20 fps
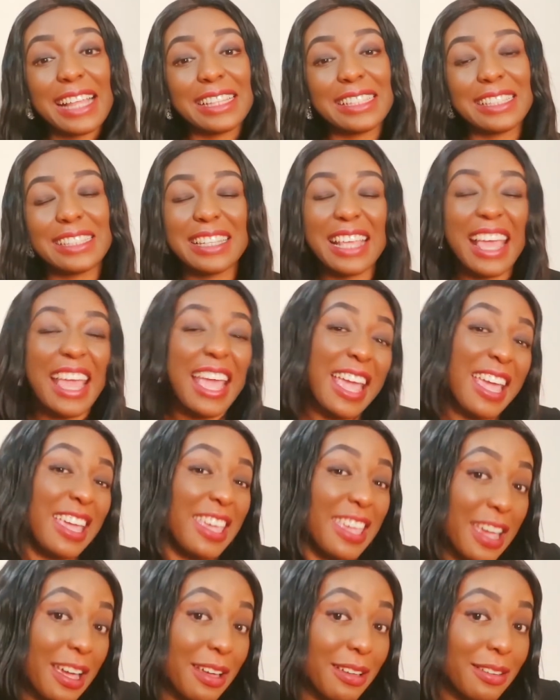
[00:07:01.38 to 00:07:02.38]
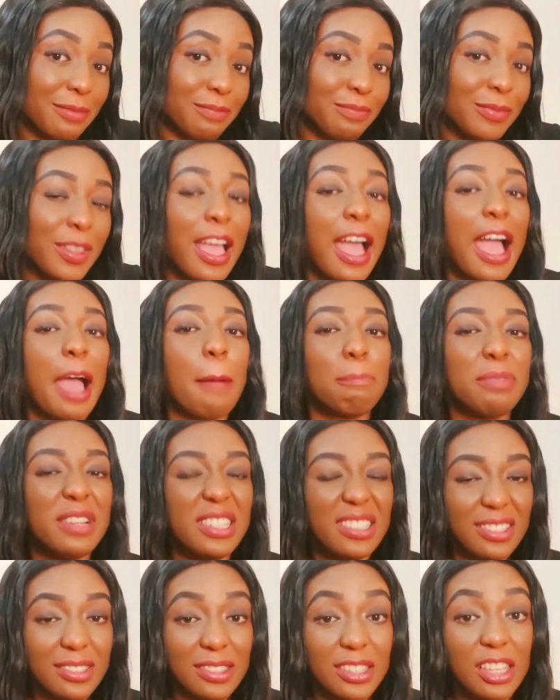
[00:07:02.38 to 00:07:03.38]
that. Yeah. And
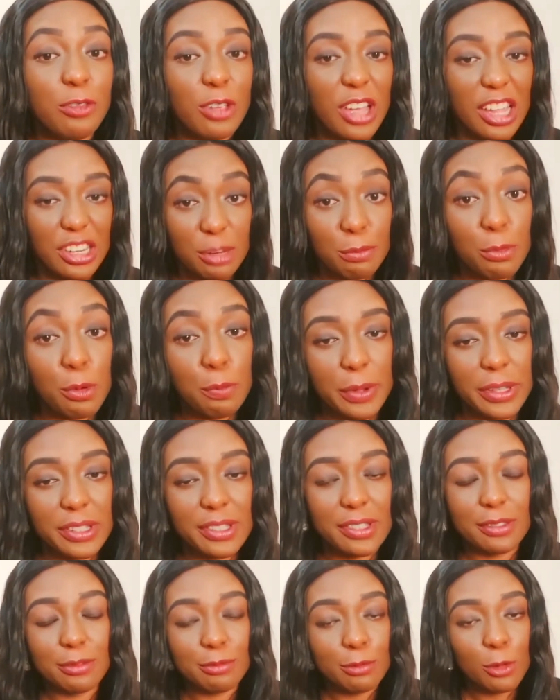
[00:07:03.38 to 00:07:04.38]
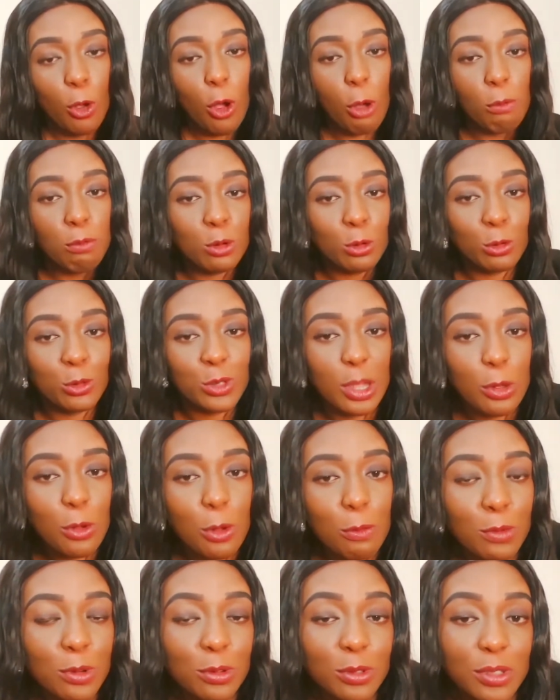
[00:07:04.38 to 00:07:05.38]
please, if you're an Igbo person, come
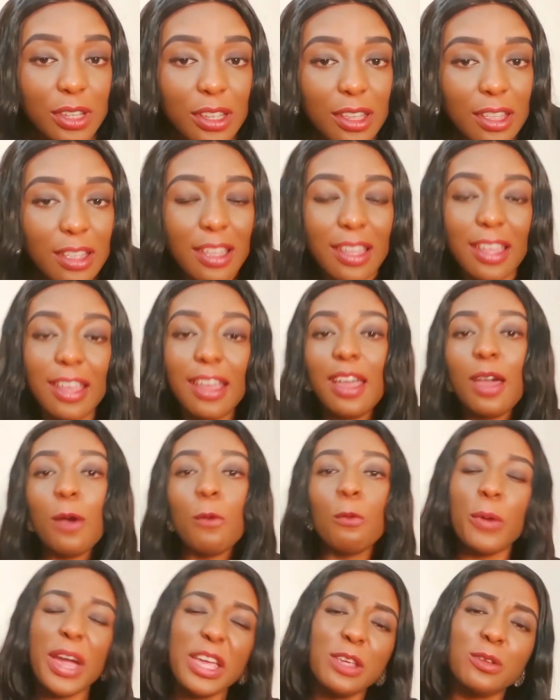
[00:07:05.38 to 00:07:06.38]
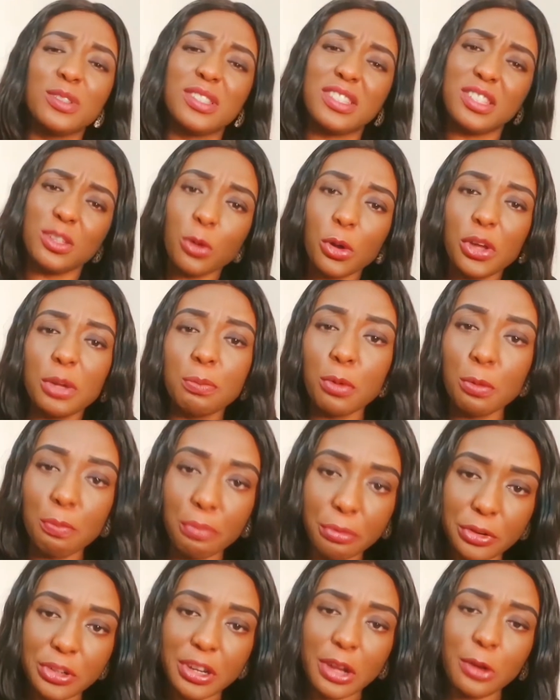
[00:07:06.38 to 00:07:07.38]
closer. When you see your
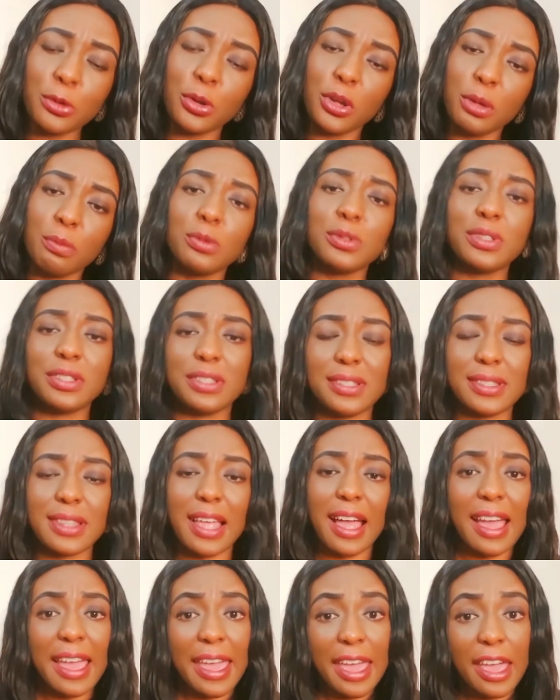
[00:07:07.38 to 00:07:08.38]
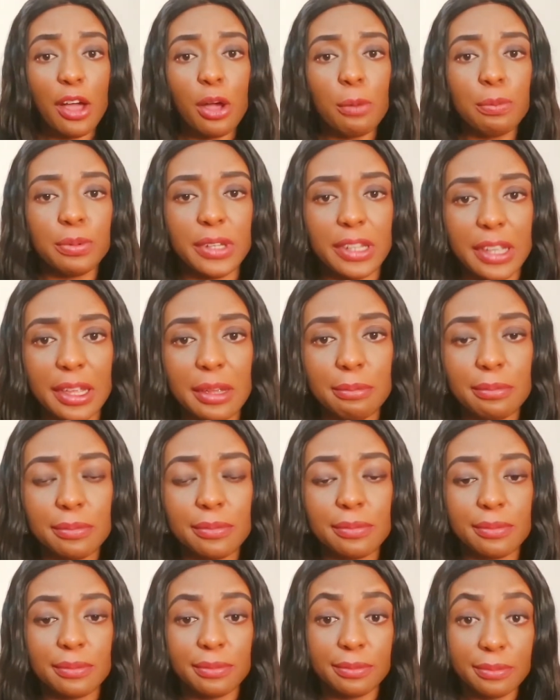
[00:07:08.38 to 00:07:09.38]
Igbo brother or your Igbo sister, help
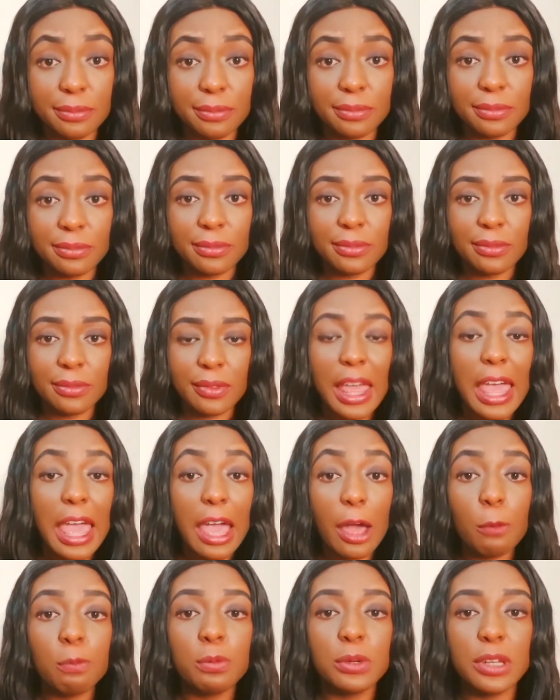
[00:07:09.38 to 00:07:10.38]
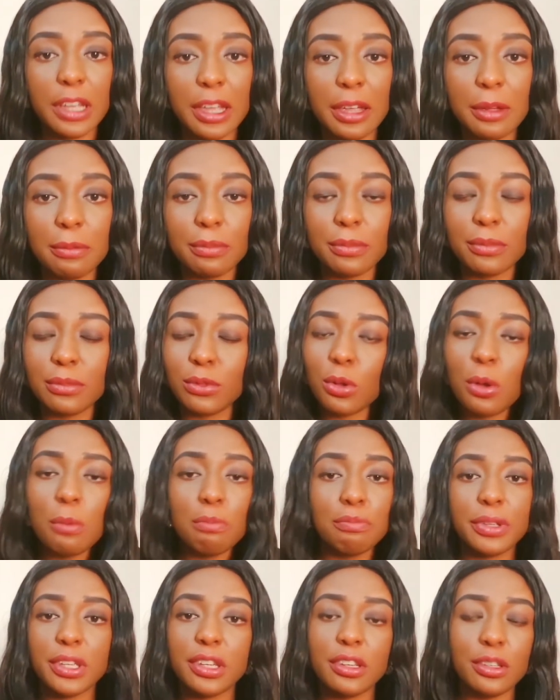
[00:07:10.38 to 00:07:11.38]
them. Help them.
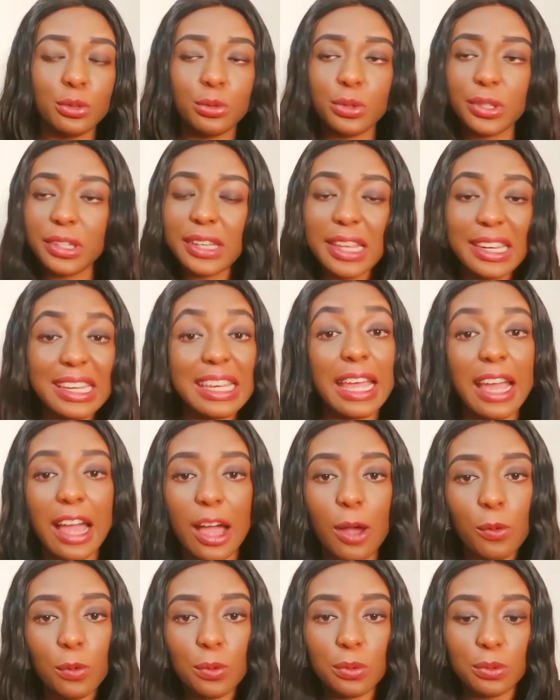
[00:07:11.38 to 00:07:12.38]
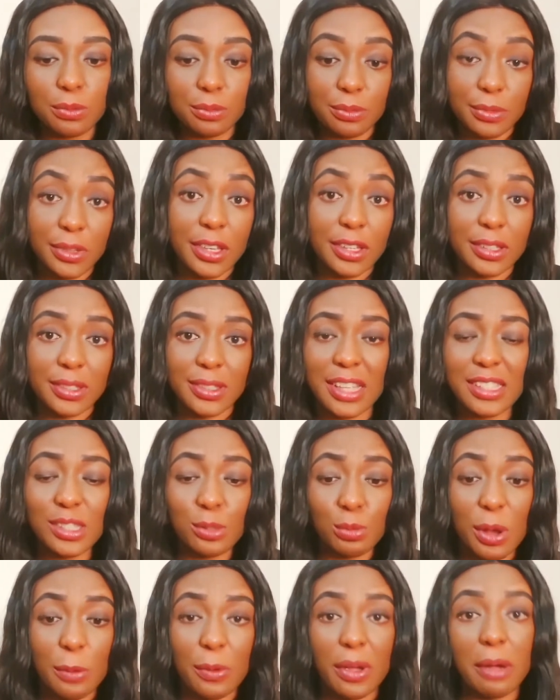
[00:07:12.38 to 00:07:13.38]
Don't be doing anyhow. Yes,
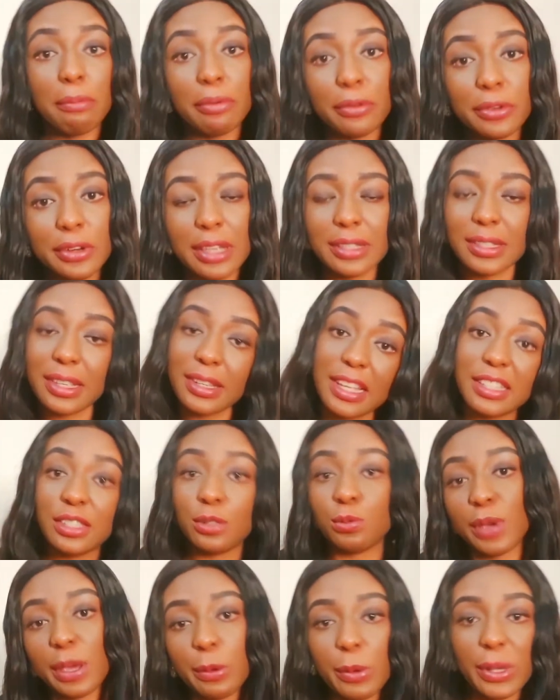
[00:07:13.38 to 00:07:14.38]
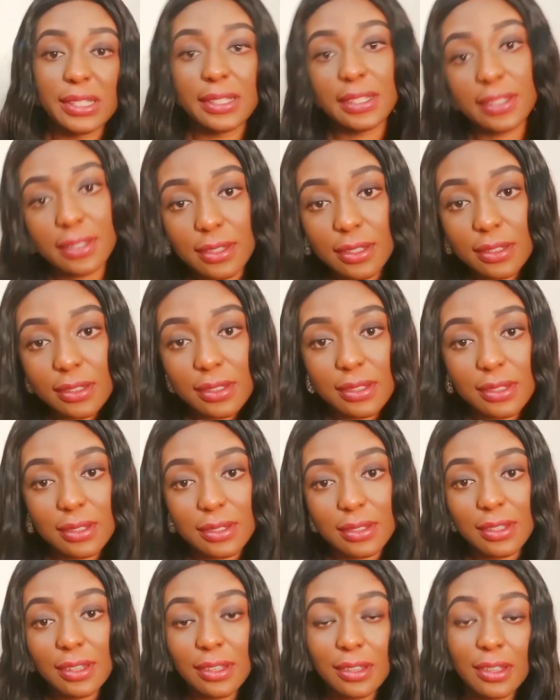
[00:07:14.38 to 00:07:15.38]
that is why we are brothers and that is why we are
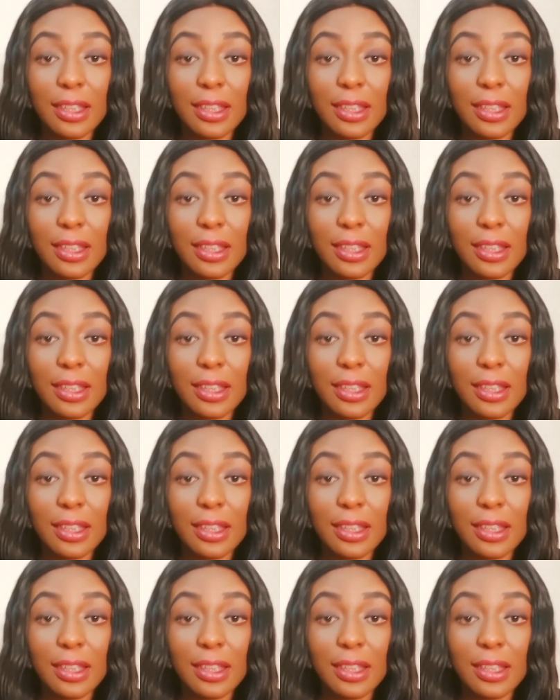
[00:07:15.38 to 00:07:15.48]
sisters.